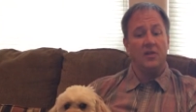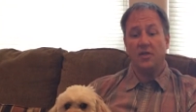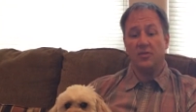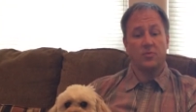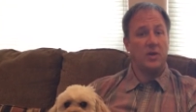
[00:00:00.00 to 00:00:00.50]

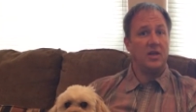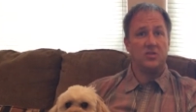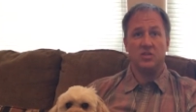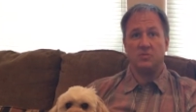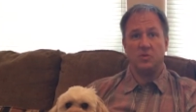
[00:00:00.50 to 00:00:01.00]
then three
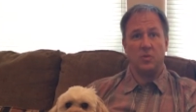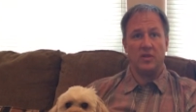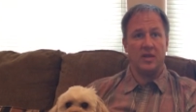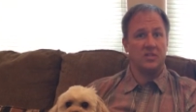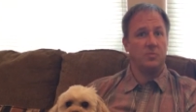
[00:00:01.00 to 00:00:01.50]
inches between
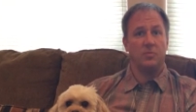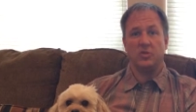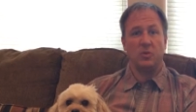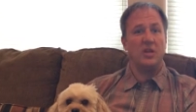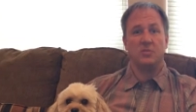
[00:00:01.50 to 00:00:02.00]
the next
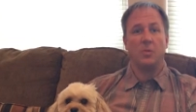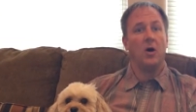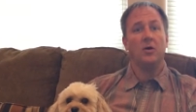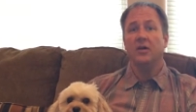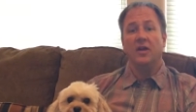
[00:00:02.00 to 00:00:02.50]
between each
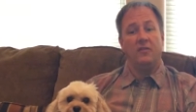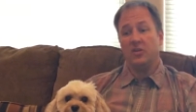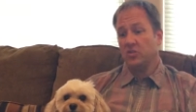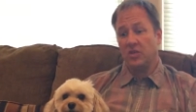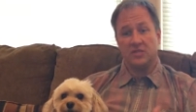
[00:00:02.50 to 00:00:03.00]
ball.
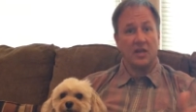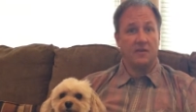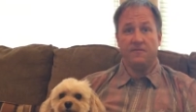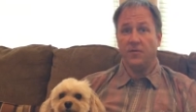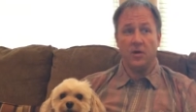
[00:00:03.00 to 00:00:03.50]
Eventually it's like a
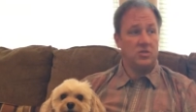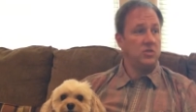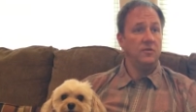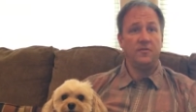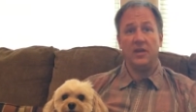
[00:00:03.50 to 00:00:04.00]
foot,
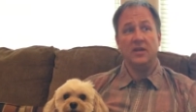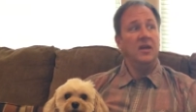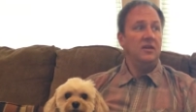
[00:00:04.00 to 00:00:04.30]
two feet.